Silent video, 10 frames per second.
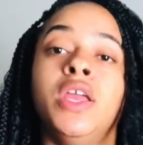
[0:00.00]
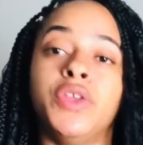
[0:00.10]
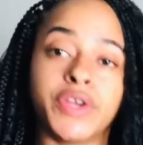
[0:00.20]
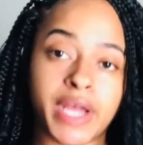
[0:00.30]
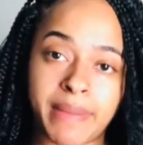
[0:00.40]

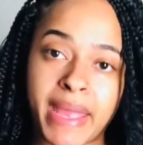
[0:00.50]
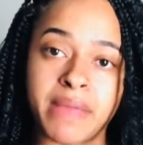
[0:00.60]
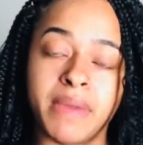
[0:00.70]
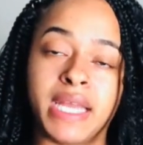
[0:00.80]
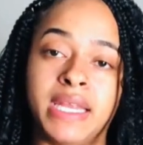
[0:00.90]
You're going to make
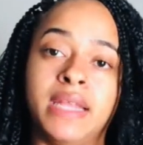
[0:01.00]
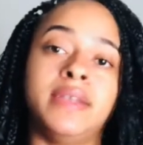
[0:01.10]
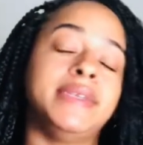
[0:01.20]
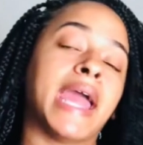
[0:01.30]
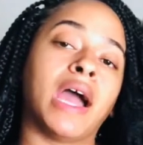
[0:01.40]
money.
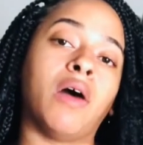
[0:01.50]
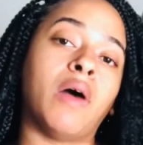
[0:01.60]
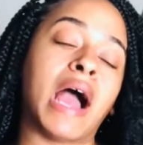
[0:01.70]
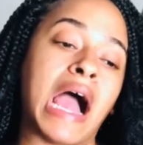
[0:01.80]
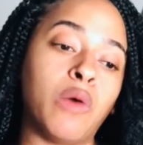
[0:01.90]

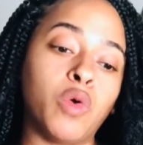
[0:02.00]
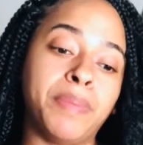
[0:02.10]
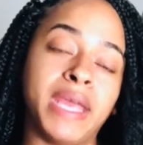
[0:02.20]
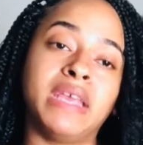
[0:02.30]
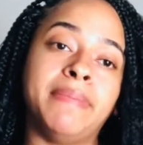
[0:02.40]
Now, I will
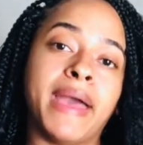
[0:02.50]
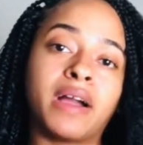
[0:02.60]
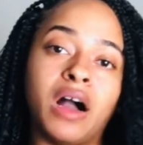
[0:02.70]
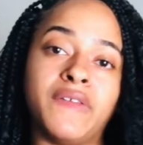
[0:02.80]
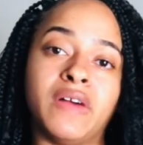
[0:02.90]

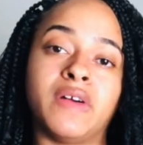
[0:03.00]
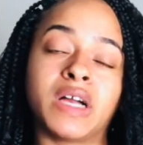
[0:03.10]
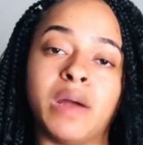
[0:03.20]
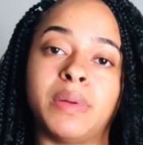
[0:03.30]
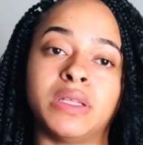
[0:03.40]
piggyback off of a
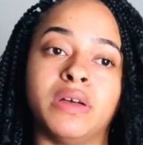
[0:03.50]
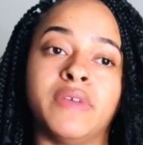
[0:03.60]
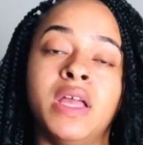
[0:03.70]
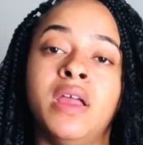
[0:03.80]
couple of